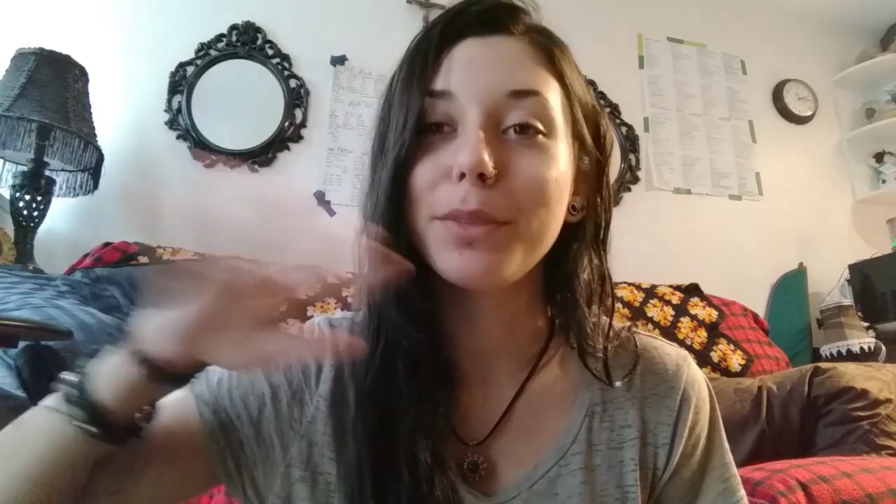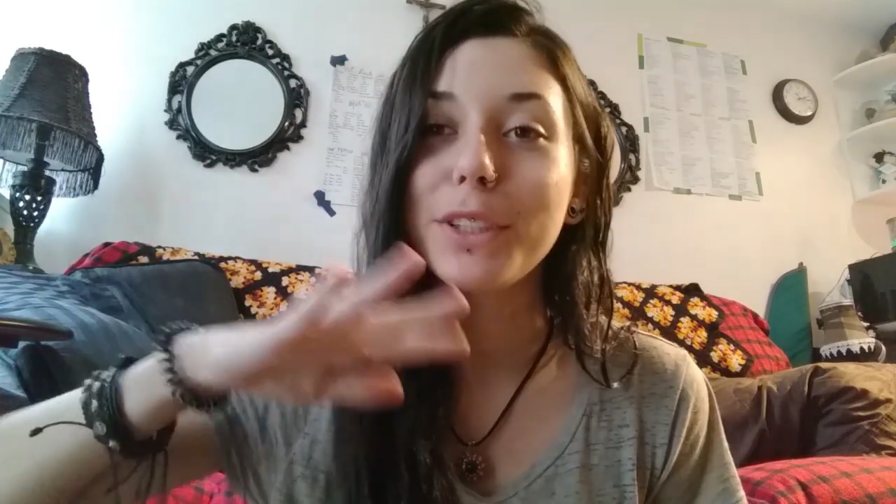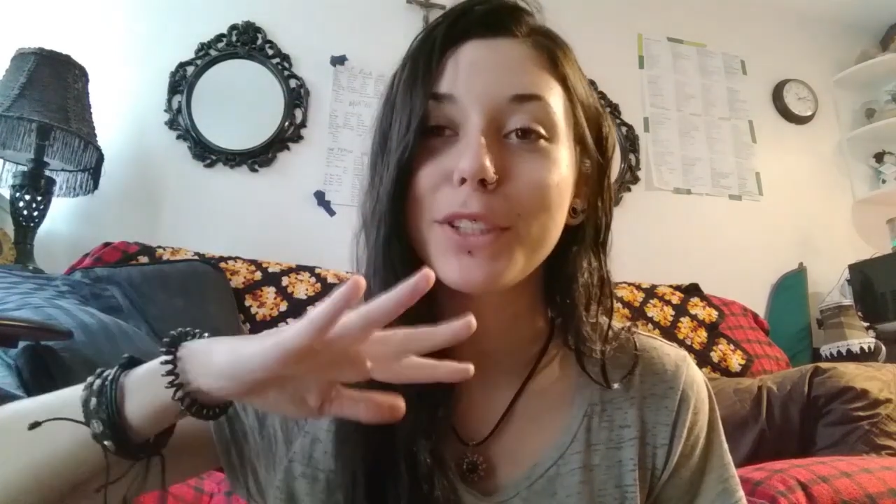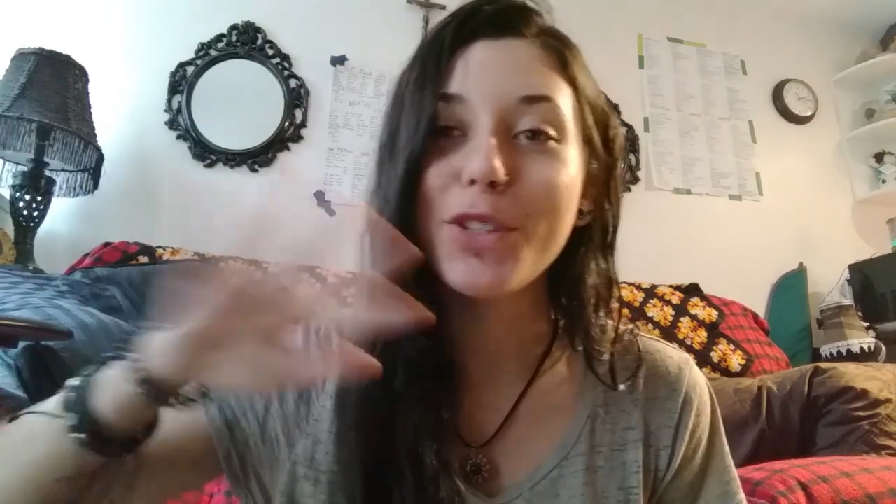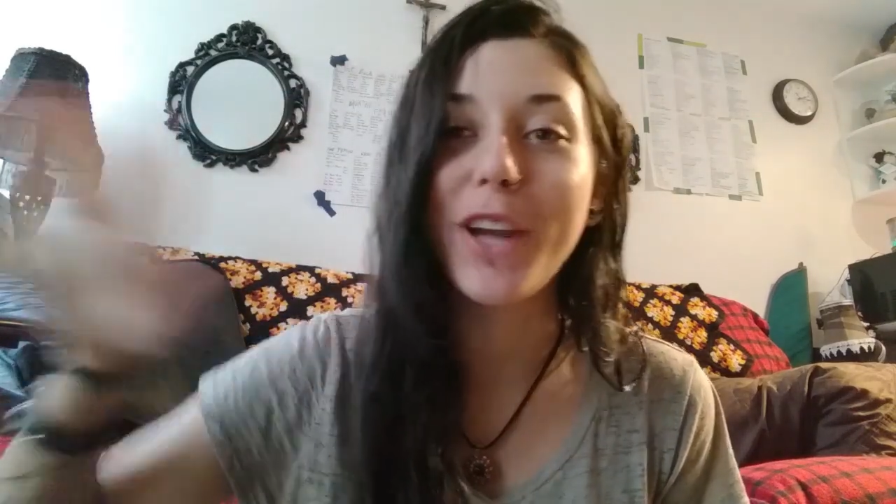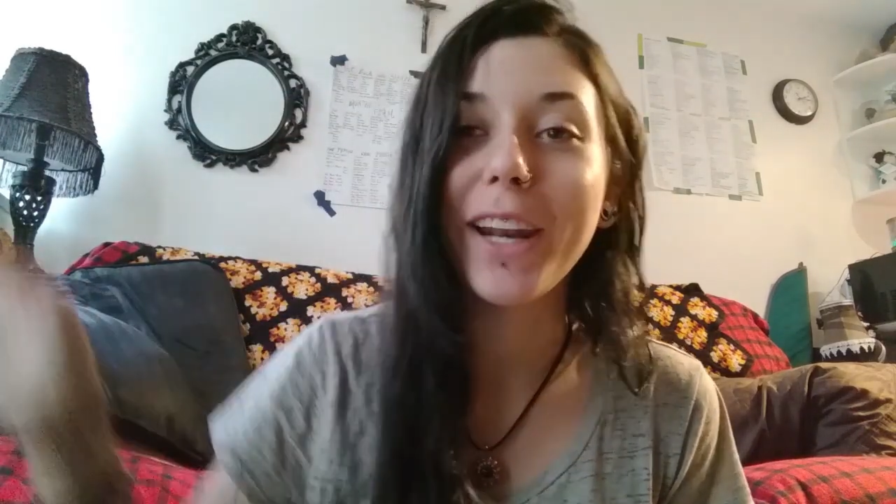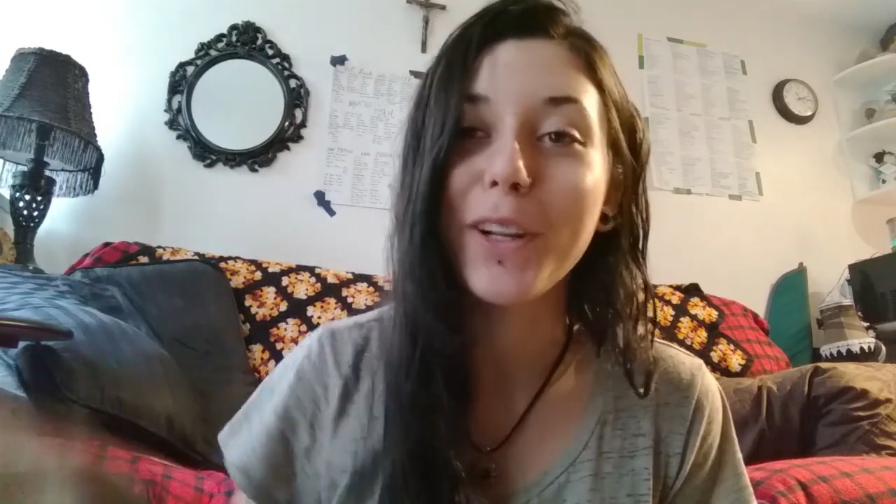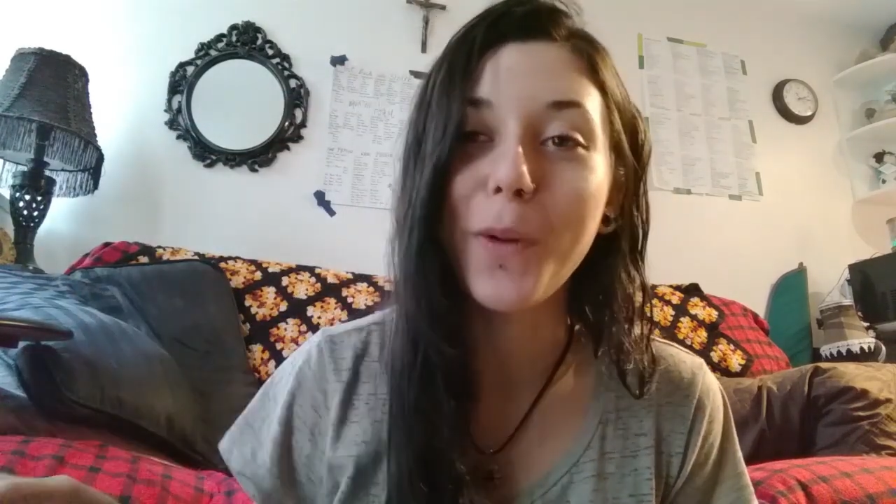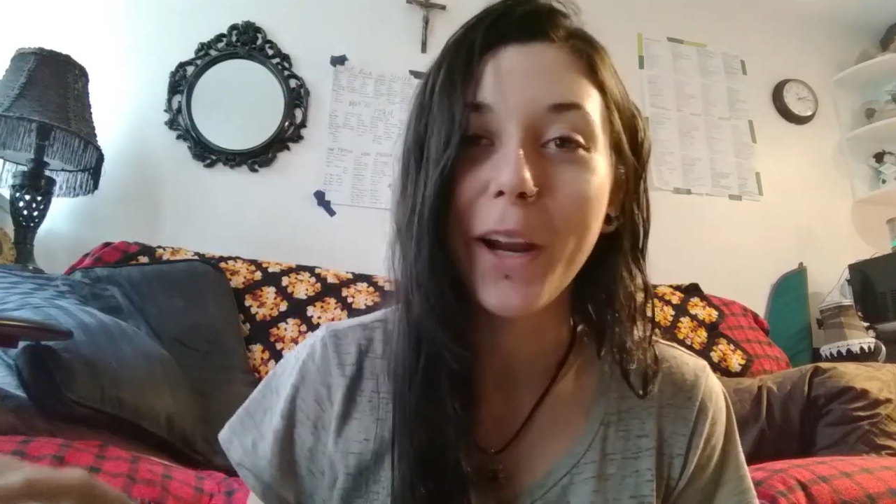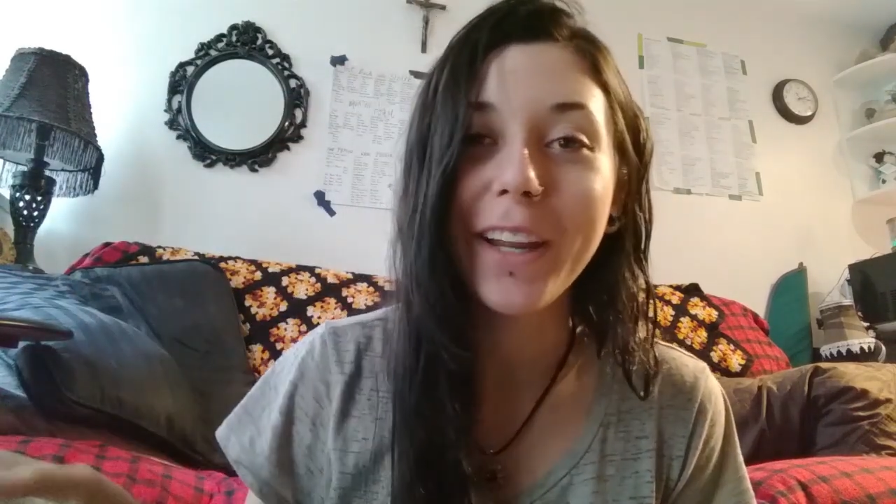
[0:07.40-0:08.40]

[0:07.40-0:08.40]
Just try and ignore